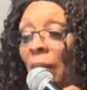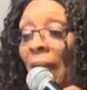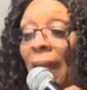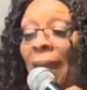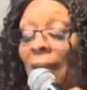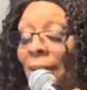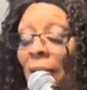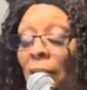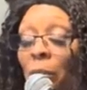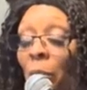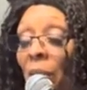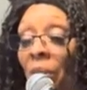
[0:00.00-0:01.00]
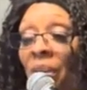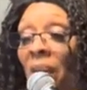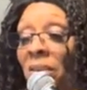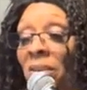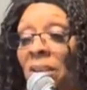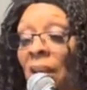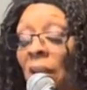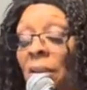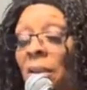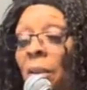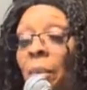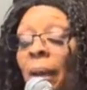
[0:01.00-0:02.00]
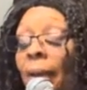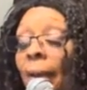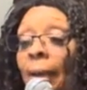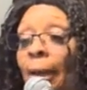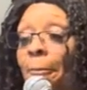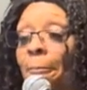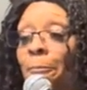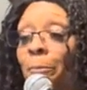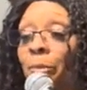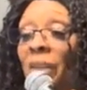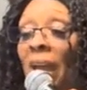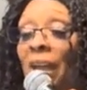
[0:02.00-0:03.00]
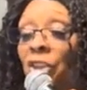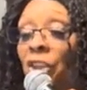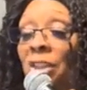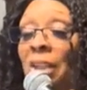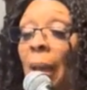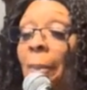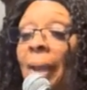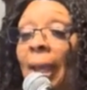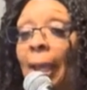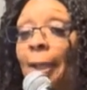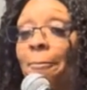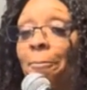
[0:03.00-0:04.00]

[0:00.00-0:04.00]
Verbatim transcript: I had nothing but a thousand dollars in the bank account. I had just got paid.